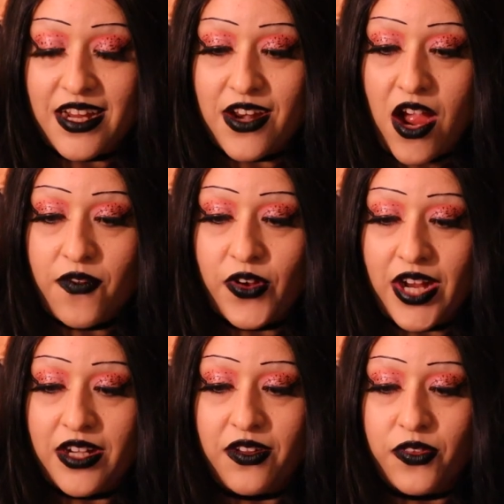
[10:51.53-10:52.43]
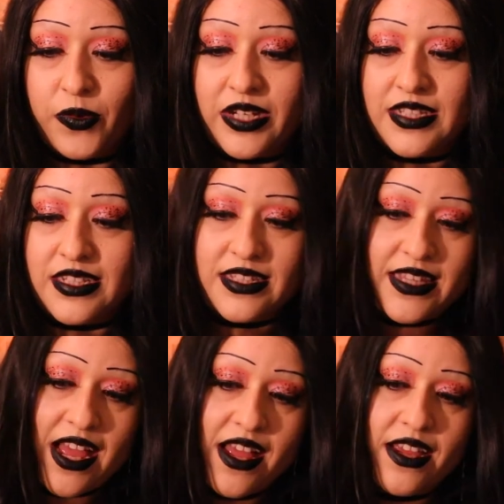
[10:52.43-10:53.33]
Not for any of the reasons
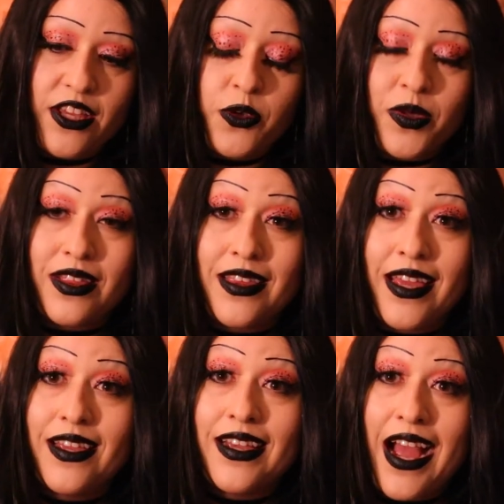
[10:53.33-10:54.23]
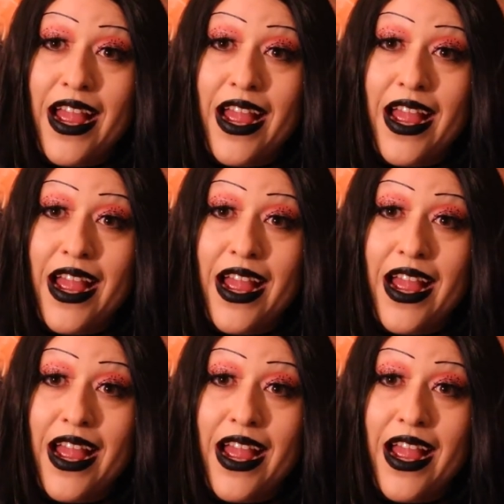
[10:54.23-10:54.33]
that you would think.